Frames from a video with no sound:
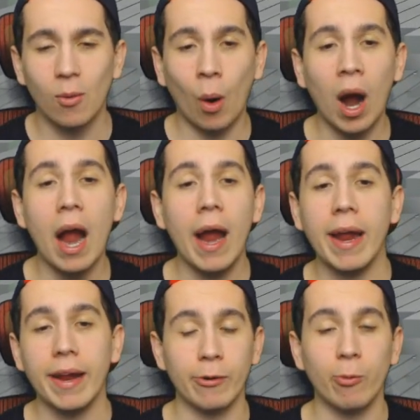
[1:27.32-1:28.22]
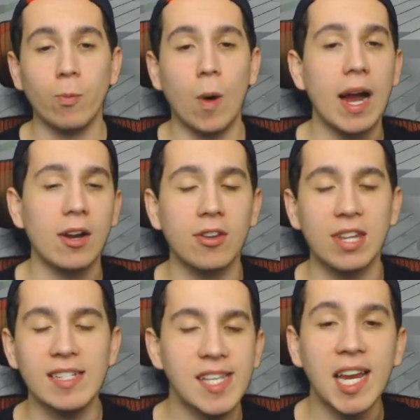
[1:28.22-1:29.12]
why? Why are
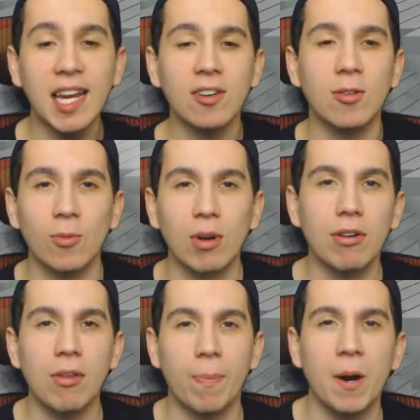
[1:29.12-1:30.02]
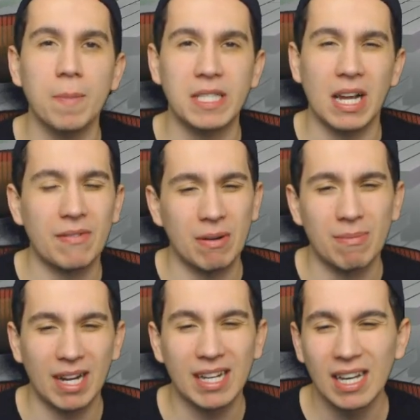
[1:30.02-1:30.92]
these here? What are the purpose of
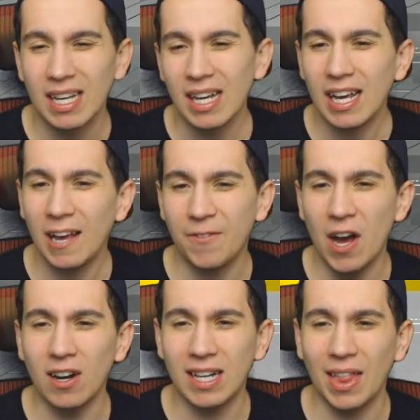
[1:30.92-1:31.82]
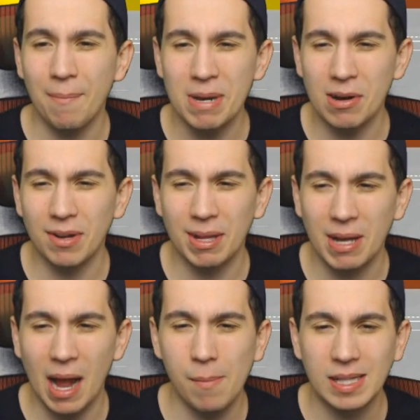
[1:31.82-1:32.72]
them? Like, if y'all could let me know in the
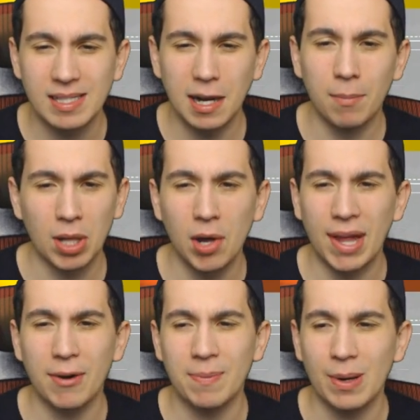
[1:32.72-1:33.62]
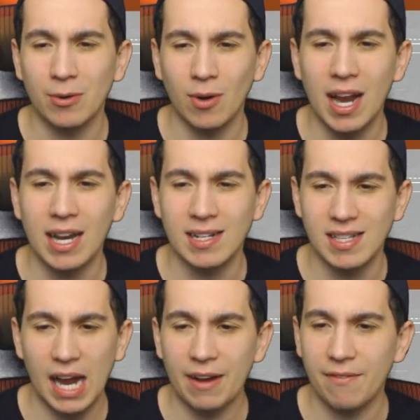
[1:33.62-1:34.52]
comments down below, that would be great,
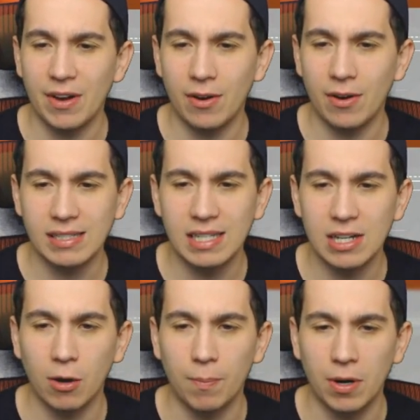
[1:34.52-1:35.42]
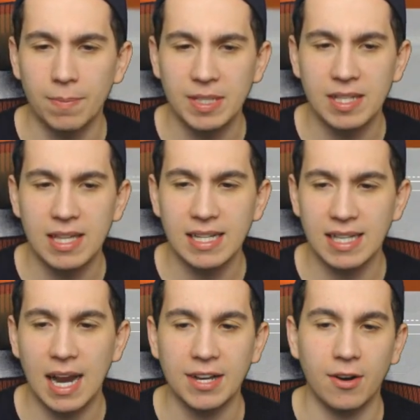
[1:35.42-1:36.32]
because I have no, I see no purpose to
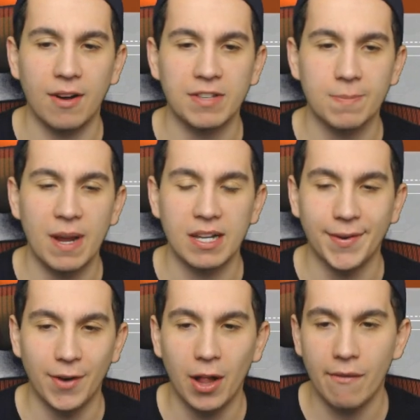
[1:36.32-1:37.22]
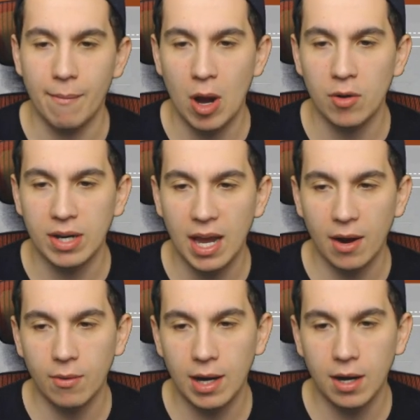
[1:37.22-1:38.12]
these, and I don't have space for all of them.
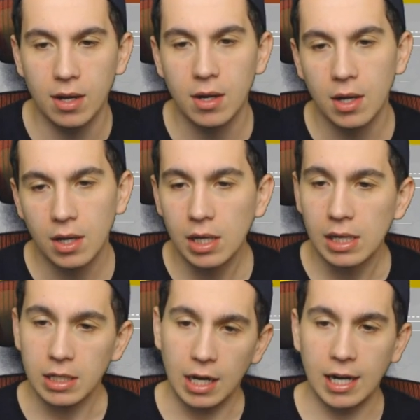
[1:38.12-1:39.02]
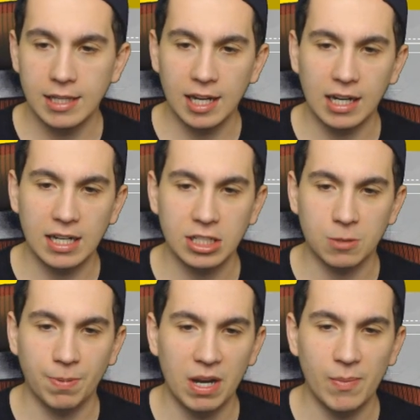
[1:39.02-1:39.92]
Okay, well, I think I
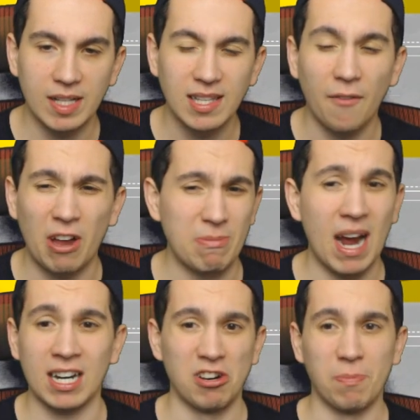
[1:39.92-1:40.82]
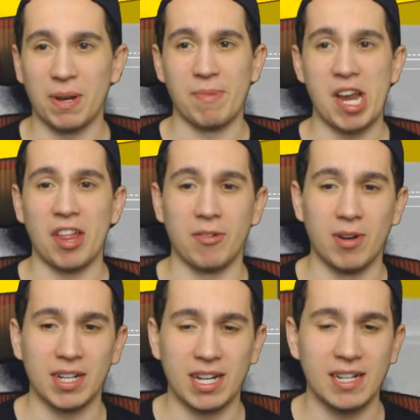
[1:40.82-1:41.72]
just played myself. I'm not going to open up another one,